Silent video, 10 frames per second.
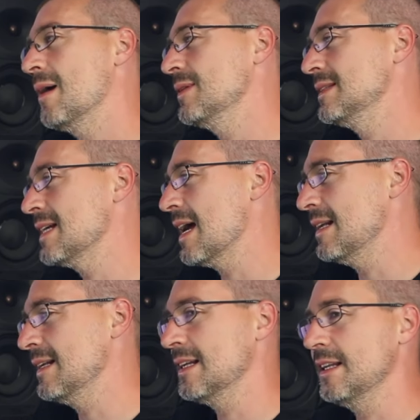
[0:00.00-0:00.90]
I mean,
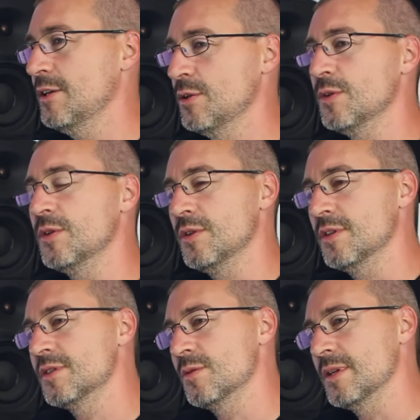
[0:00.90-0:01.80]
technically
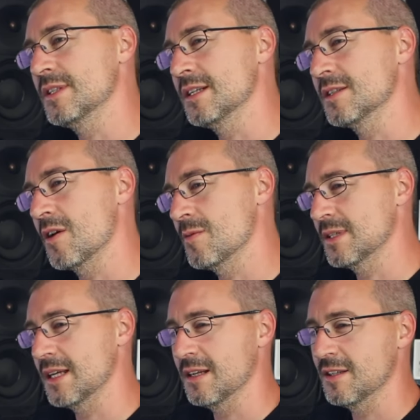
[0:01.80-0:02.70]
you're switching time
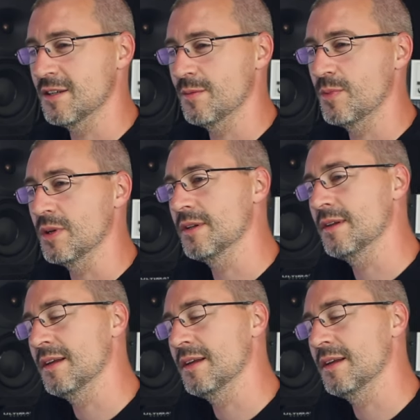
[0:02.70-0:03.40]
signature, but